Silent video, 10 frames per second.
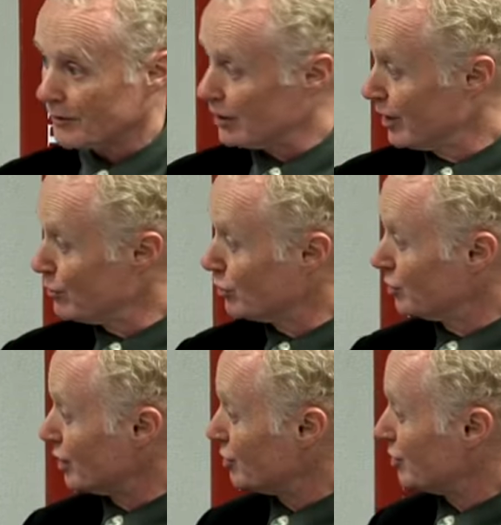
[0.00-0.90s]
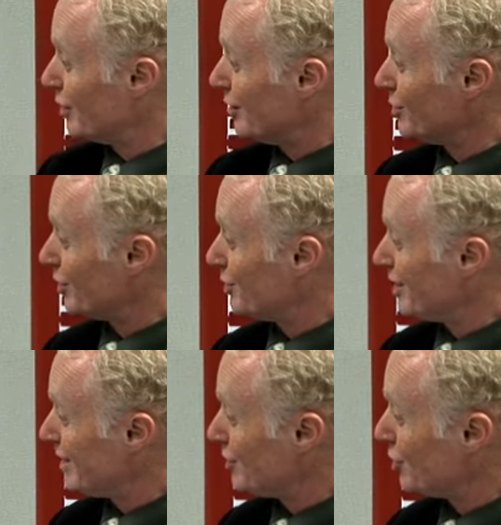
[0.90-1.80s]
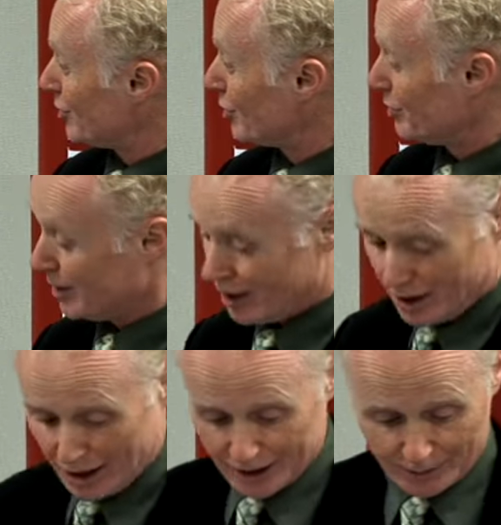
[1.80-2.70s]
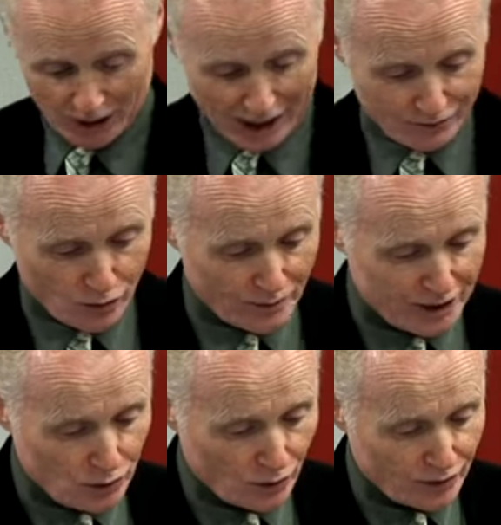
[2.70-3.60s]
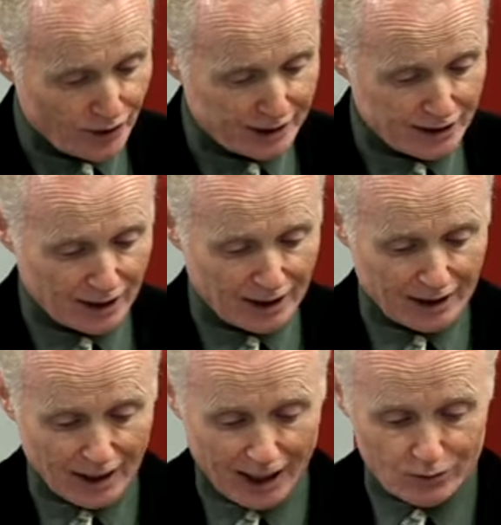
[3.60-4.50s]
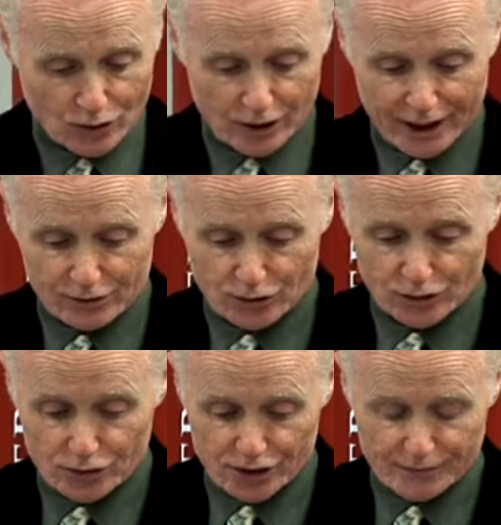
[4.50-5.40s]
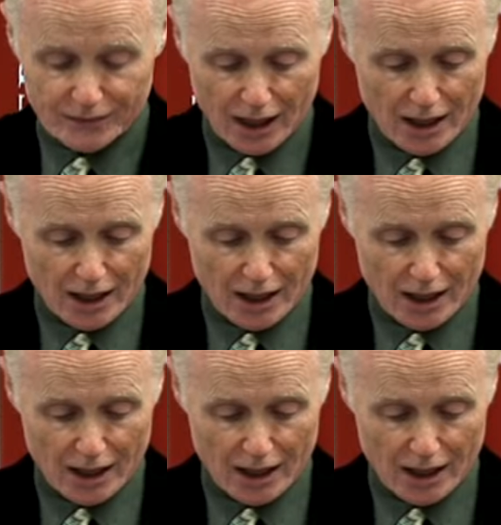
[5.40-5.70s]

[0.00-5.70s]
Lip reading: they will just succeed each other at the platform in the order that I will introduce them.